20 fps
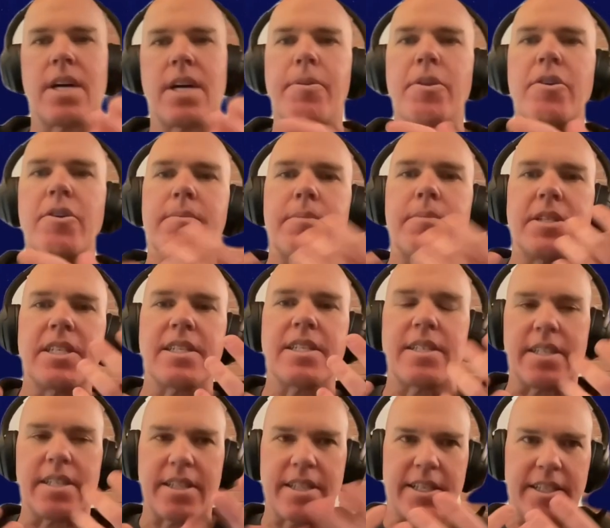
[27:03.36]
upload
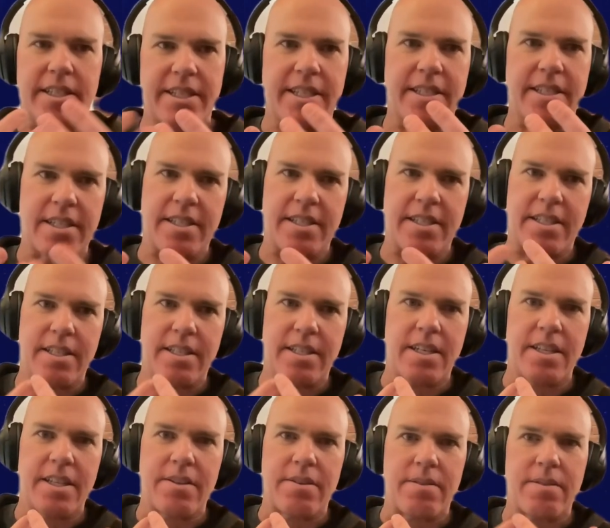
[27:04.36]
images, this is
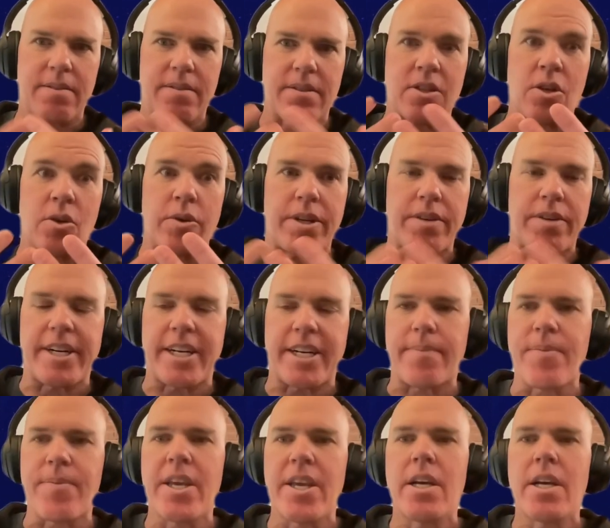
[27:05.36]
a little loaded right
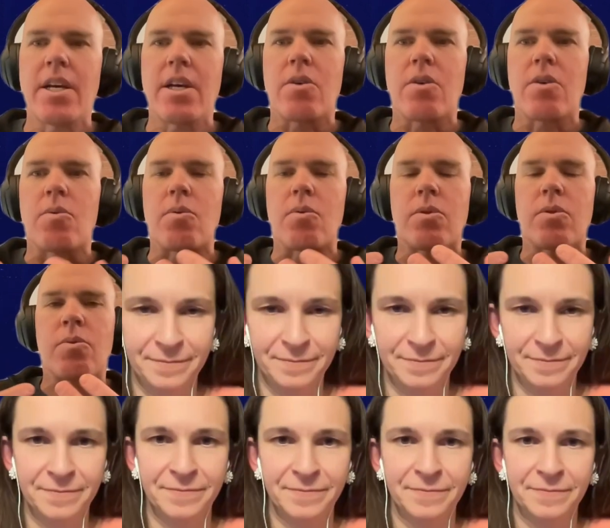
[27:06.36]
now. The way
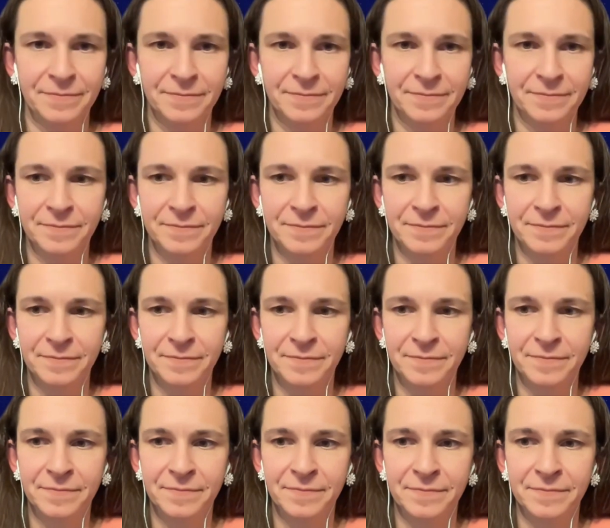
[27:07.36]
we designed it was we
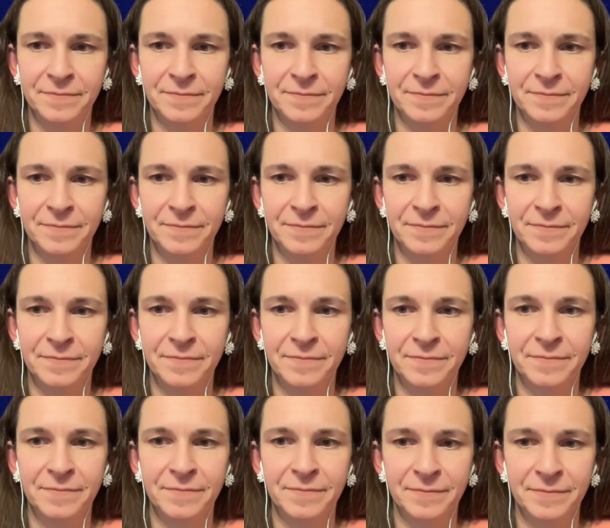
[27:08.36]
thought, well, people would
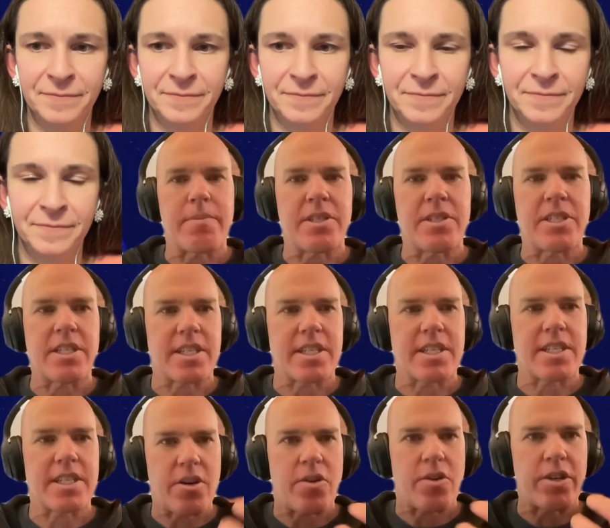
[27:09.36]
host their own images because
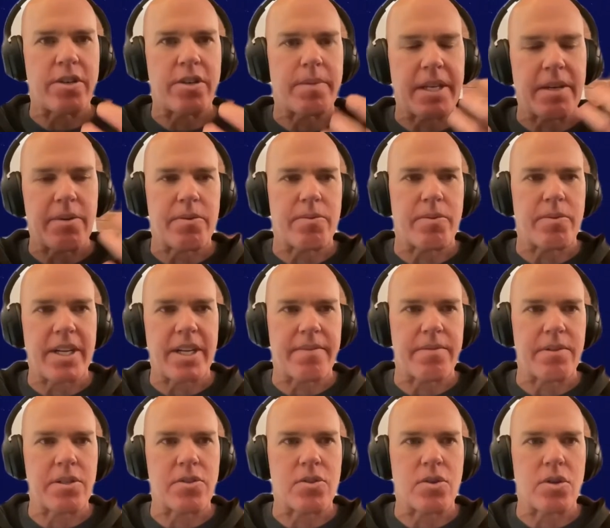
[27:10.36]
they own them and they would want to
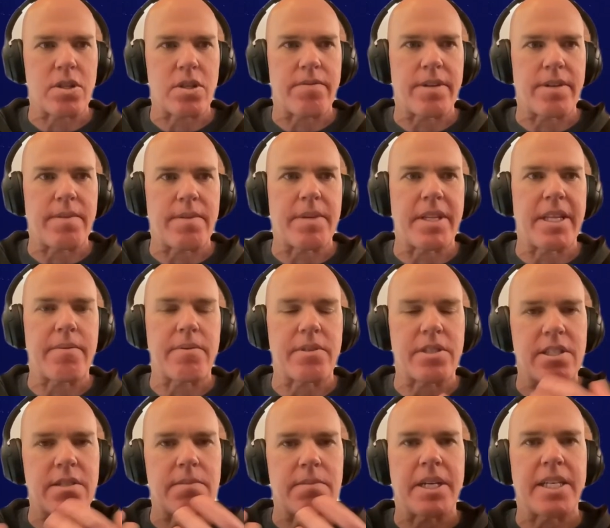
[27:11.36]
have control of them, and they
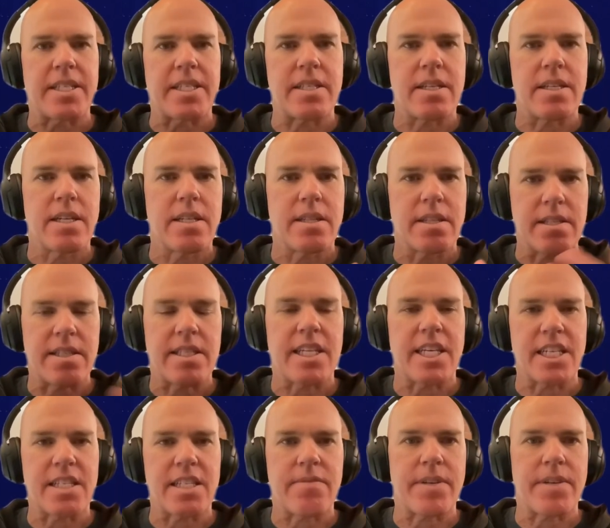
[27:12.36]
would submit the
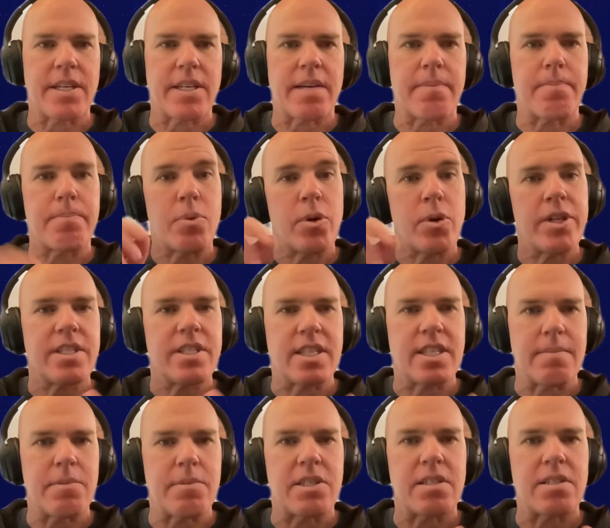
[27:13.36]
CSV that points
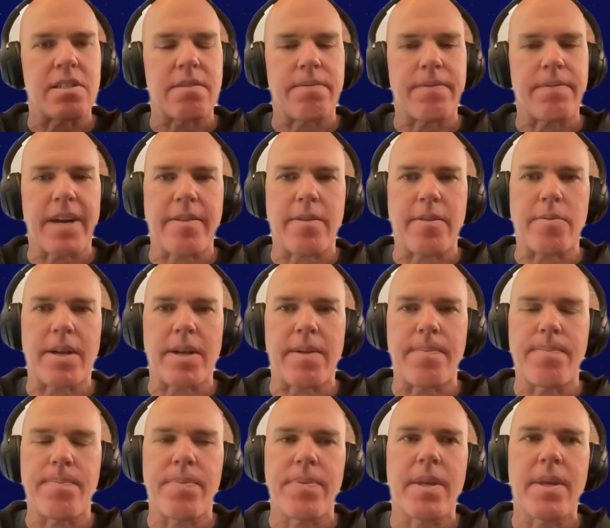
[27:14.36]
the images to FathomNet.
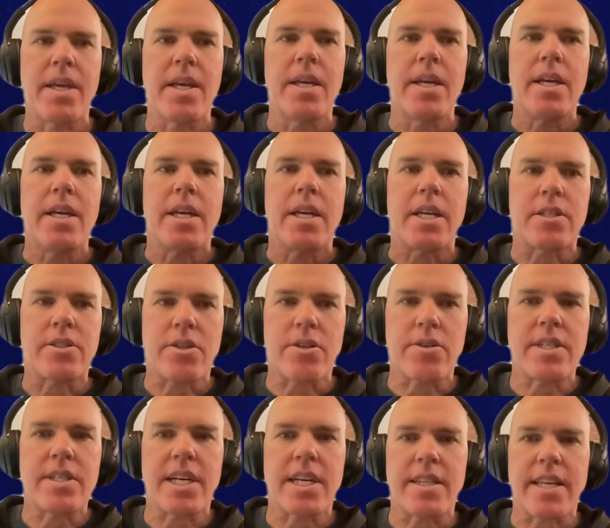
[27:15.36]
It
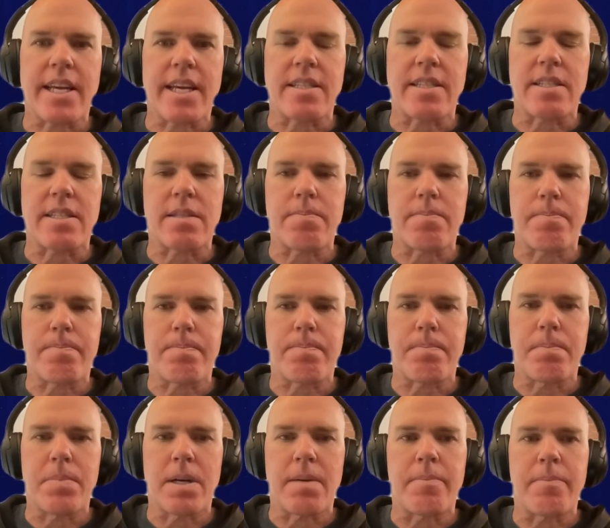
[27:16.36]
turns out that's
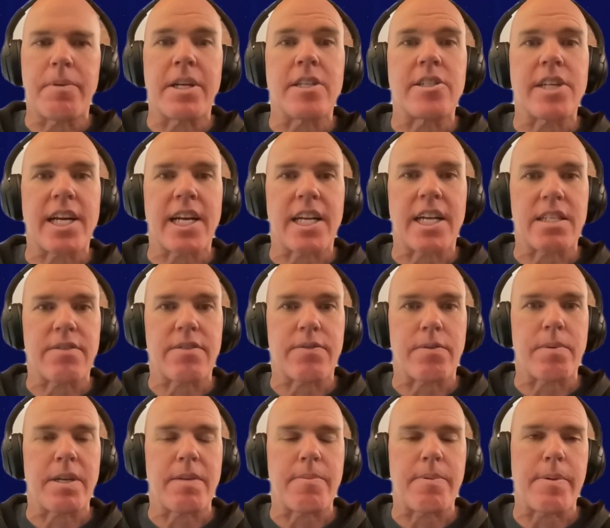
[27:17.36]
been a challenge
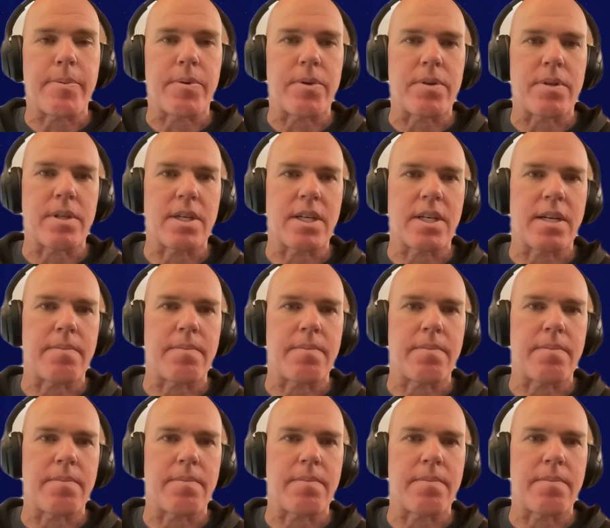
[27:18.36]
for many people.